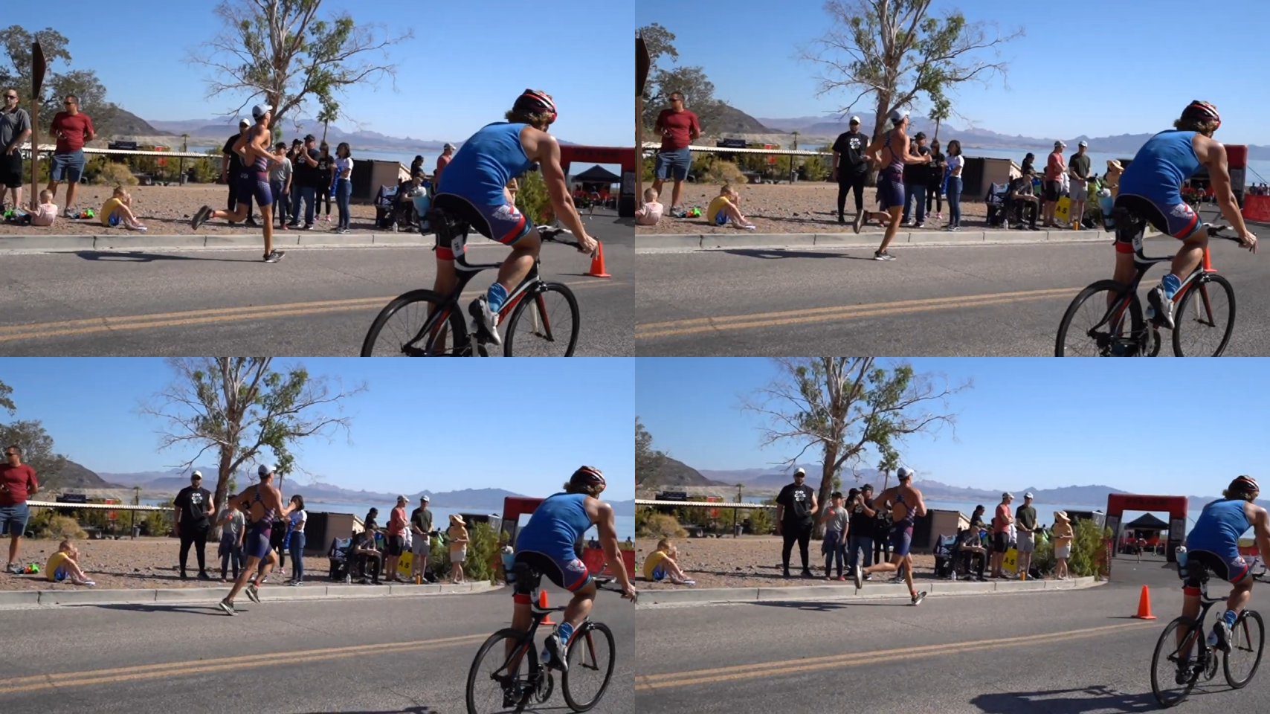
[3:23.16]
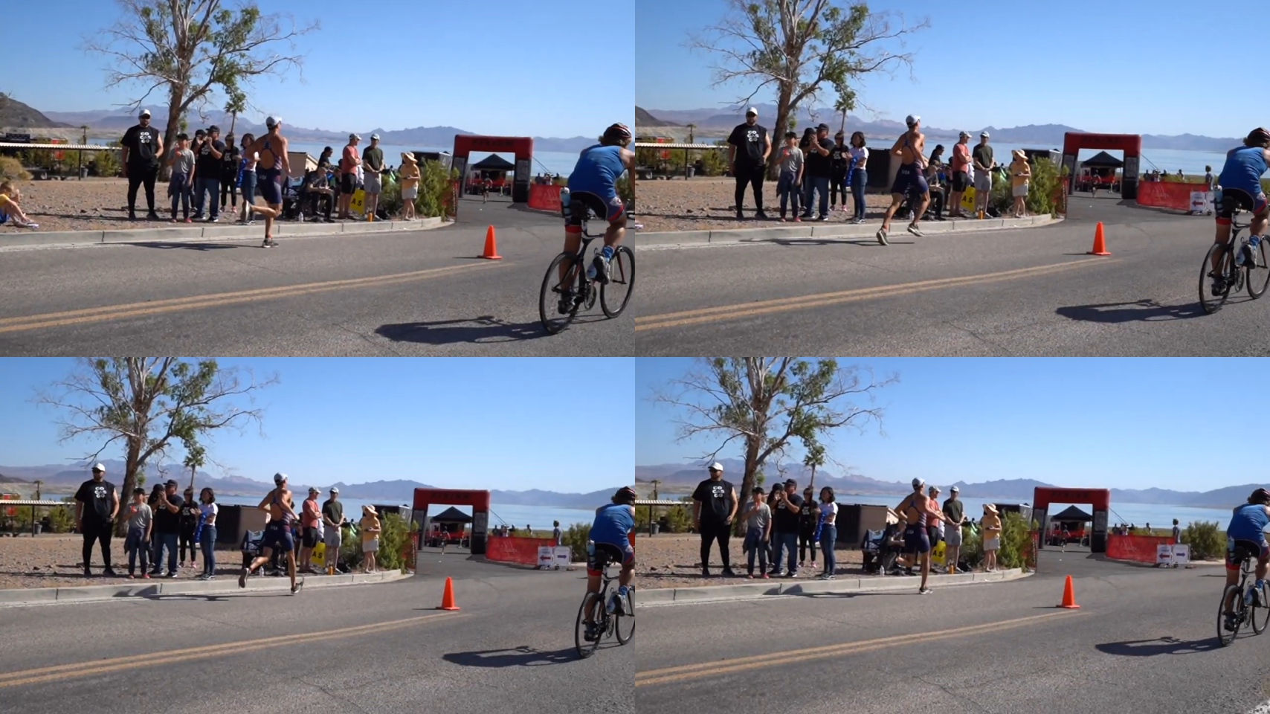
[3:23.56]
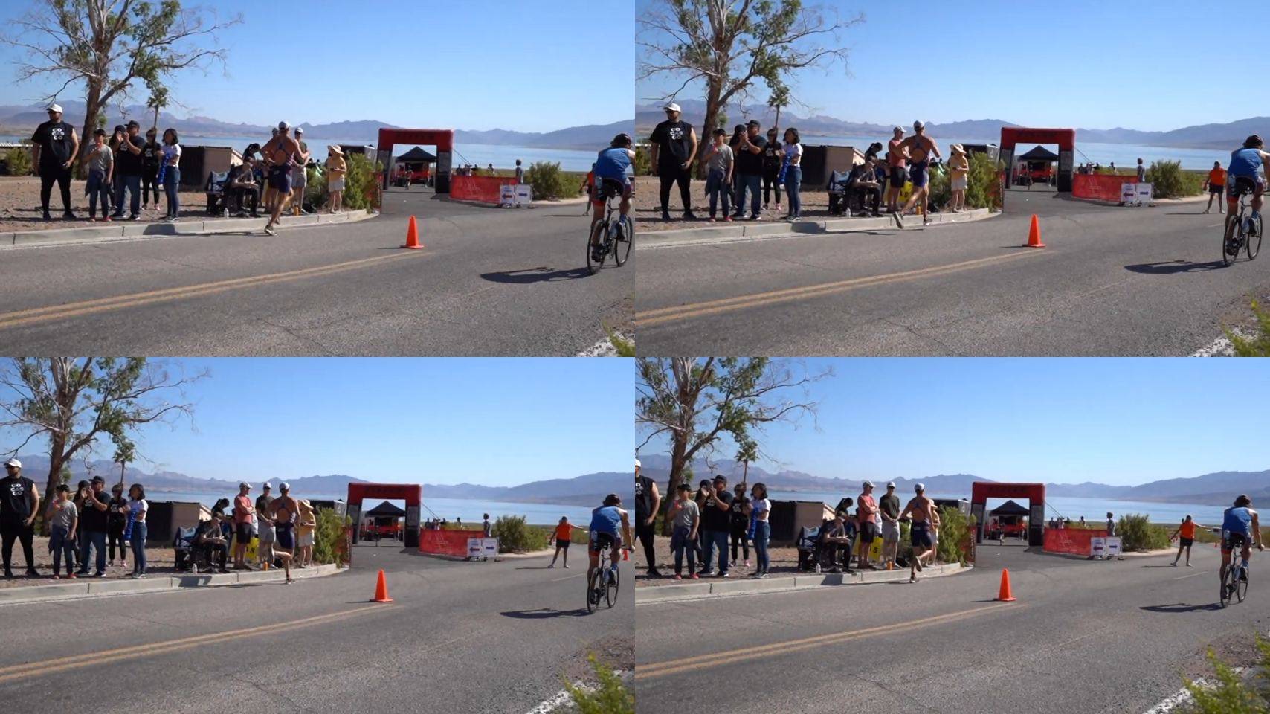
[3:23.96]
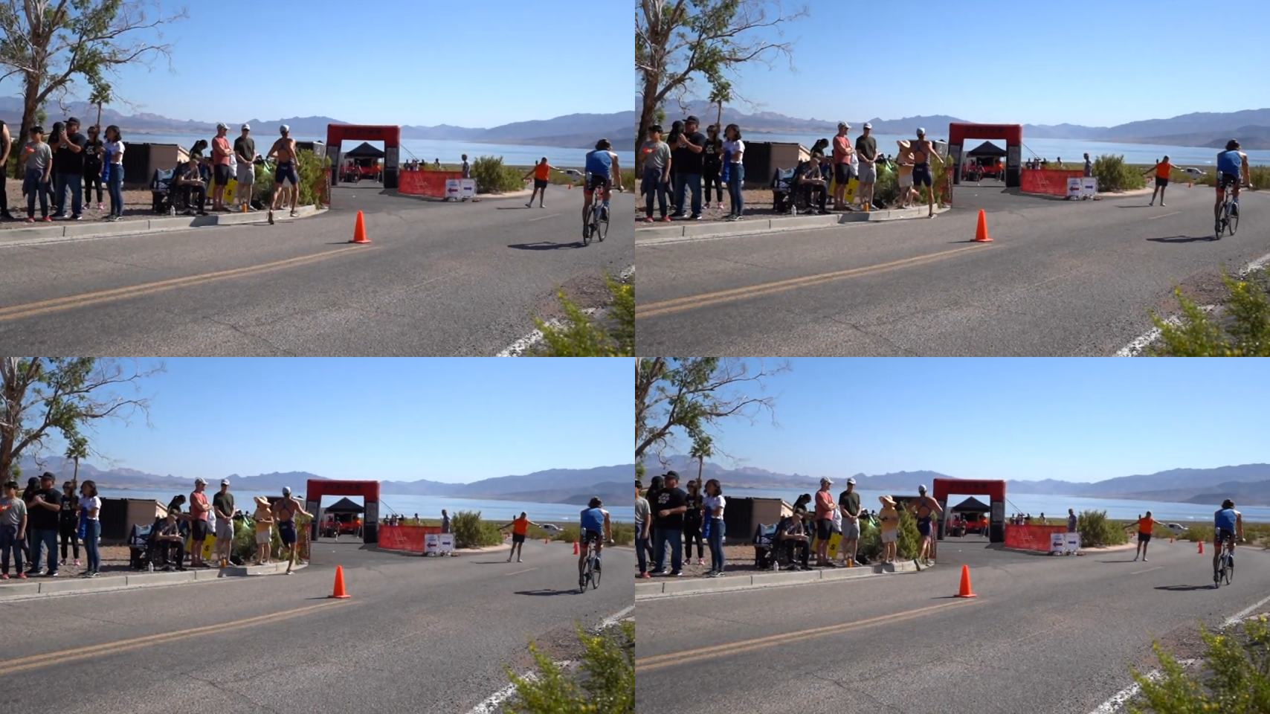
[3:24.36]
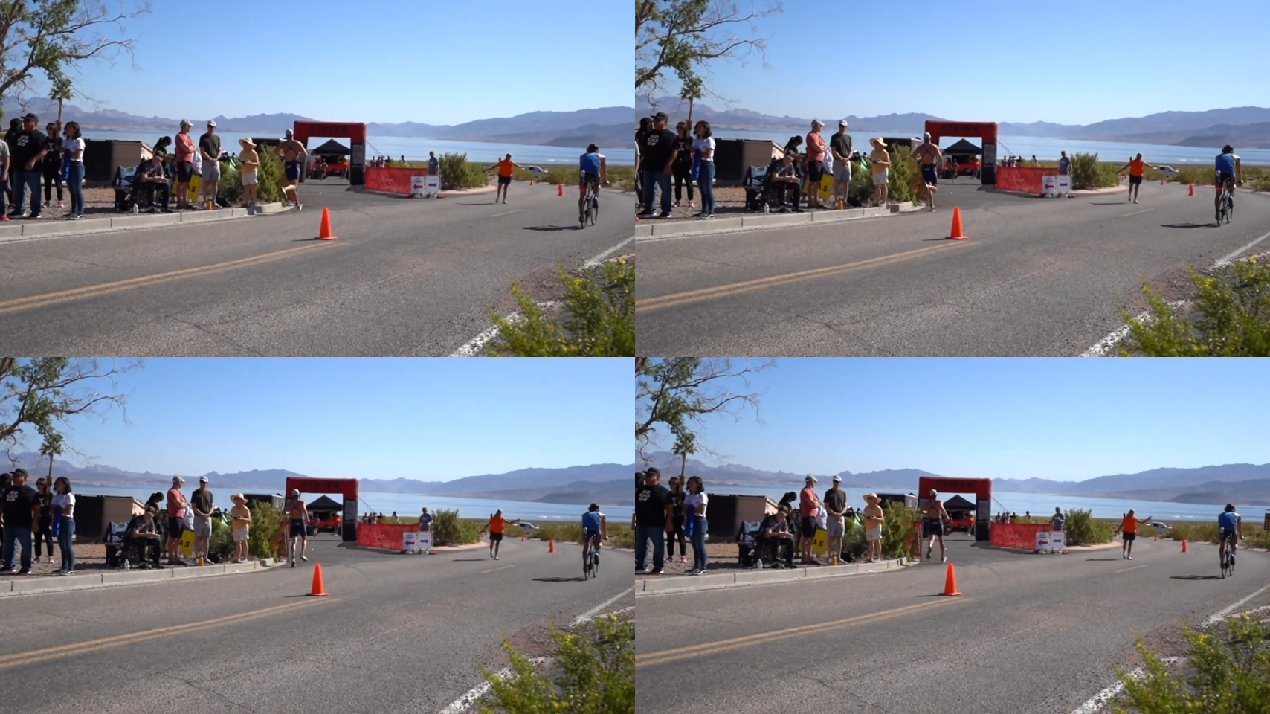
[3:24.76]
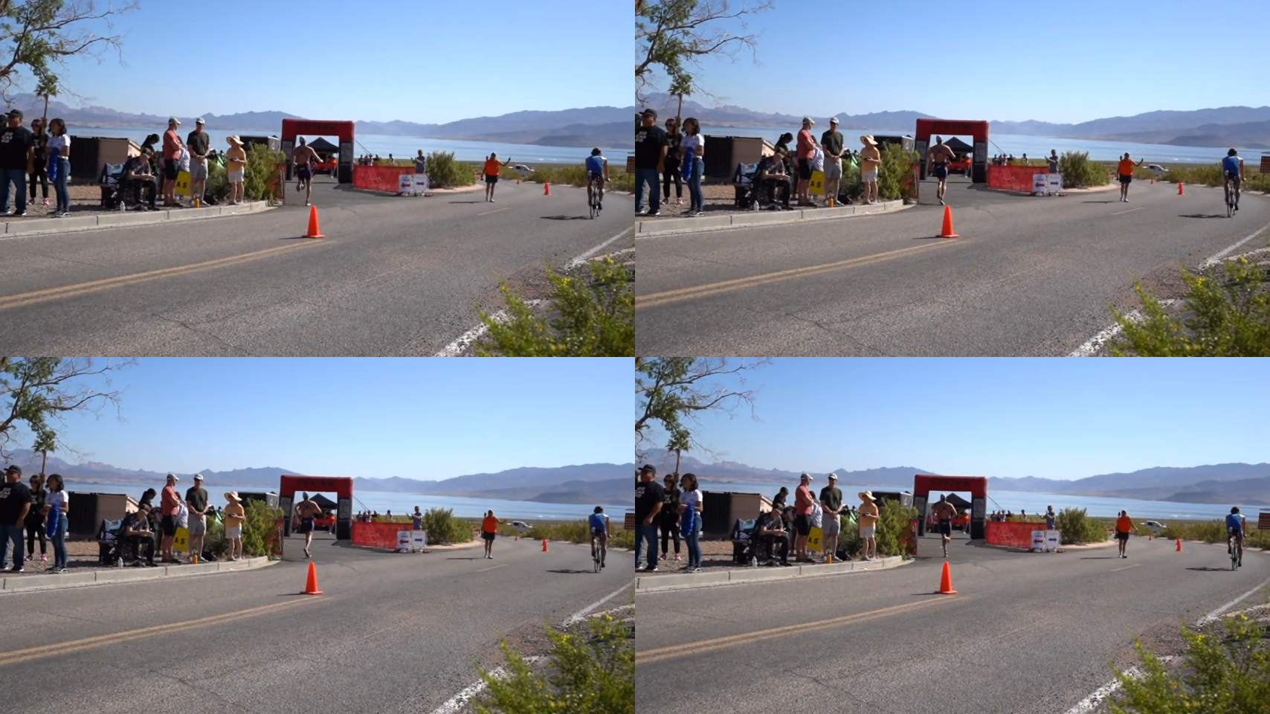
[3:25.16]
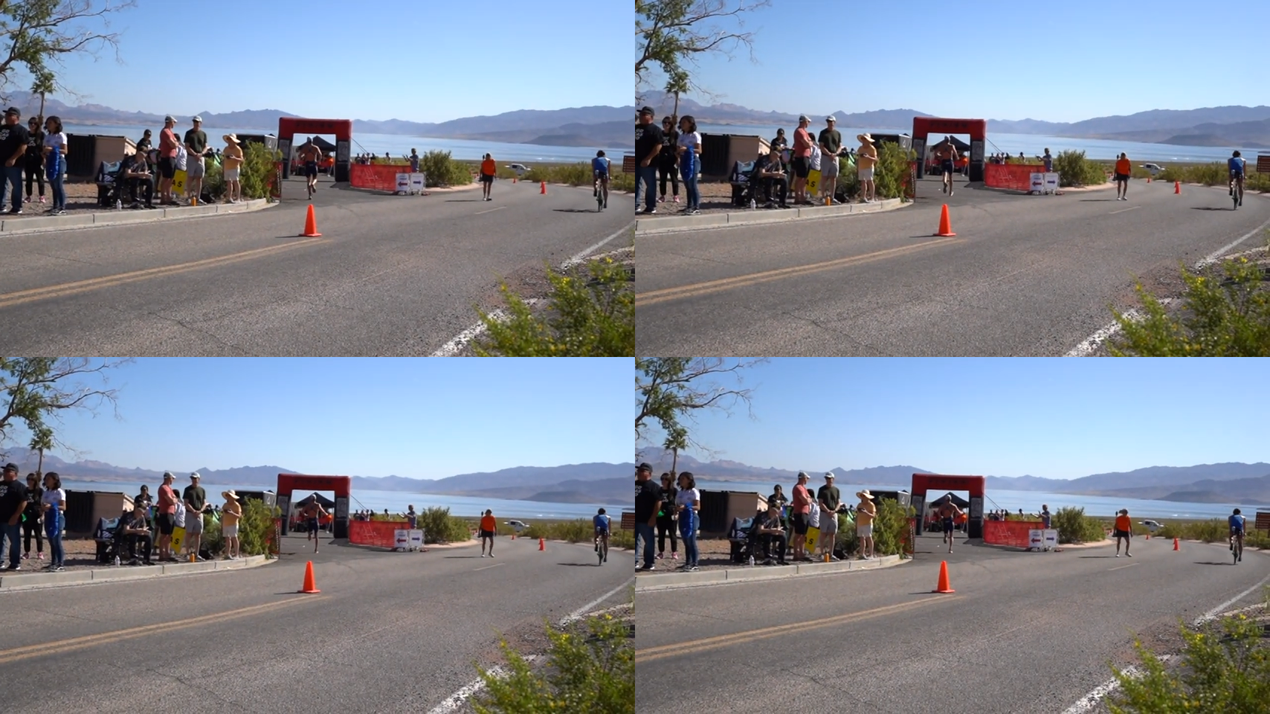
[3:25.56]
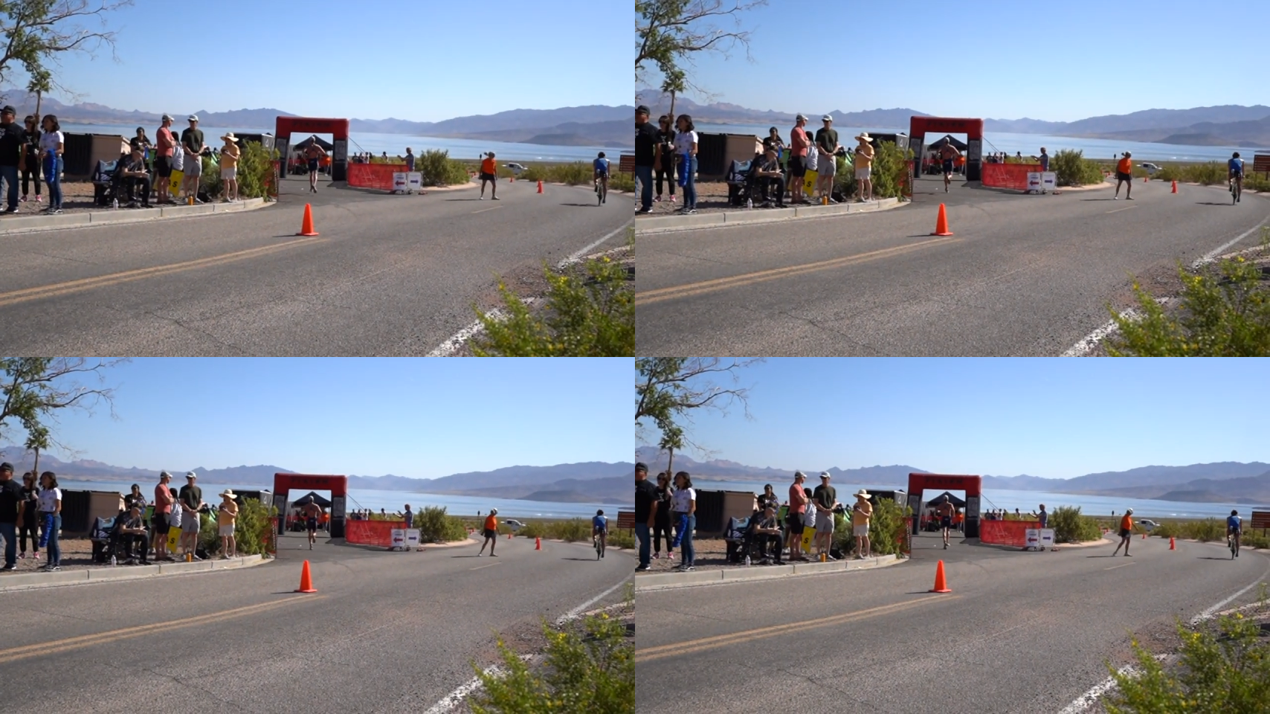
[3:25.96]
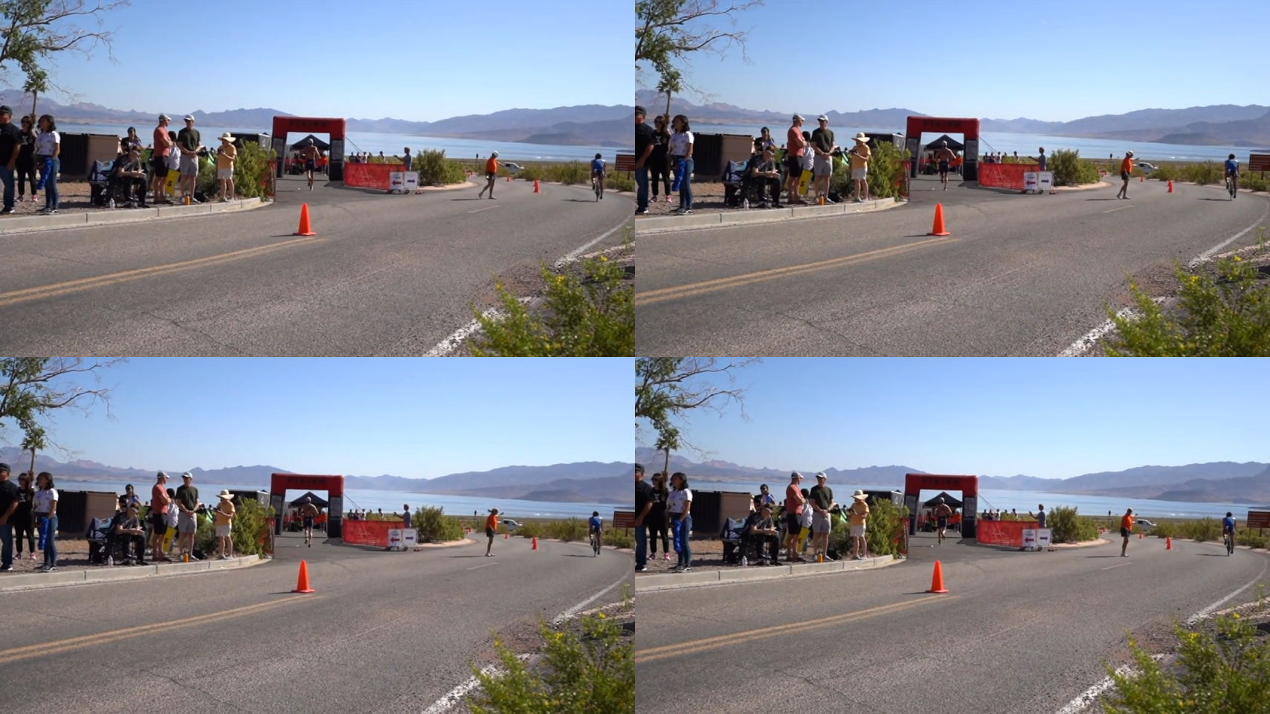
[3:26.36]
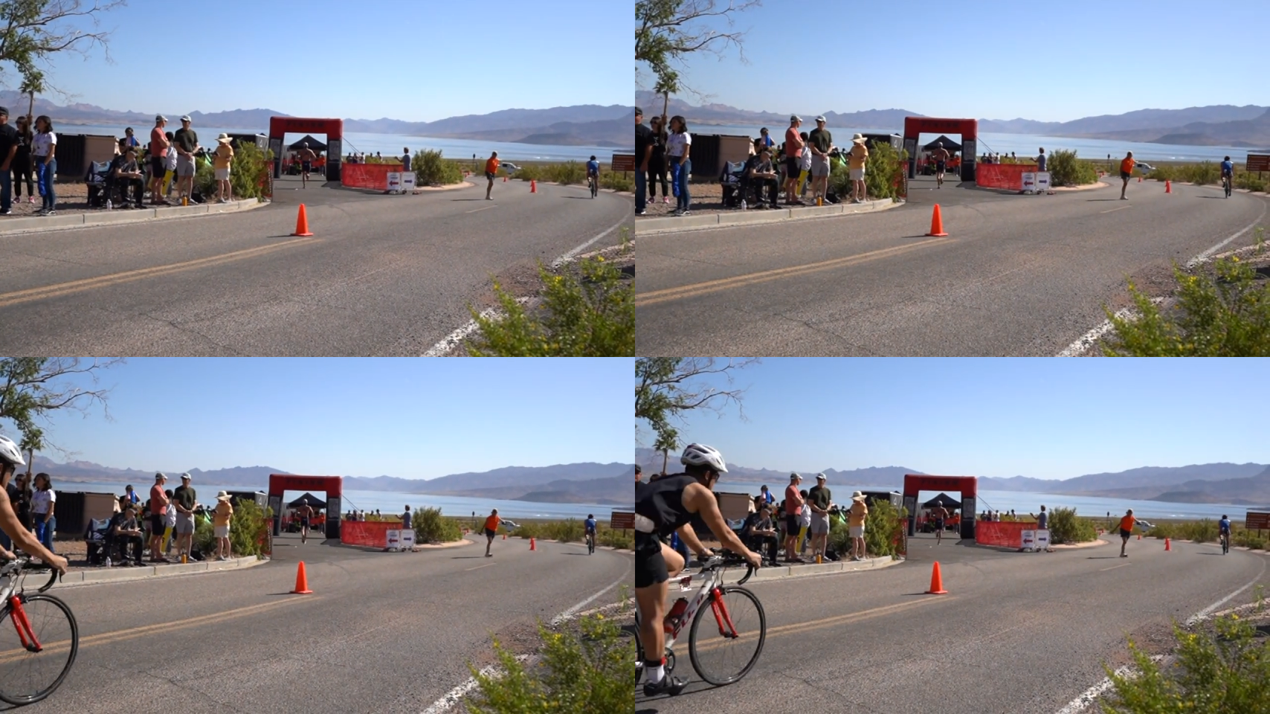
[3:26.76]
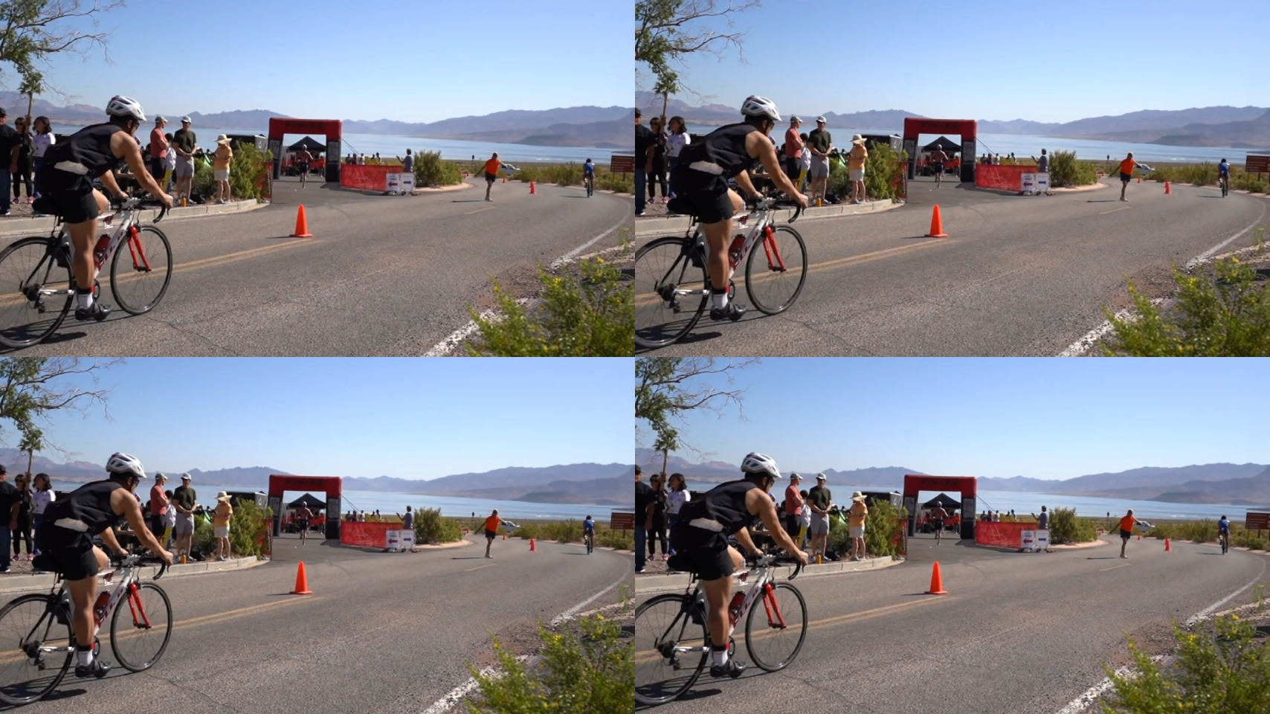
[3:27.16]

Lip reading: (no speaker visible)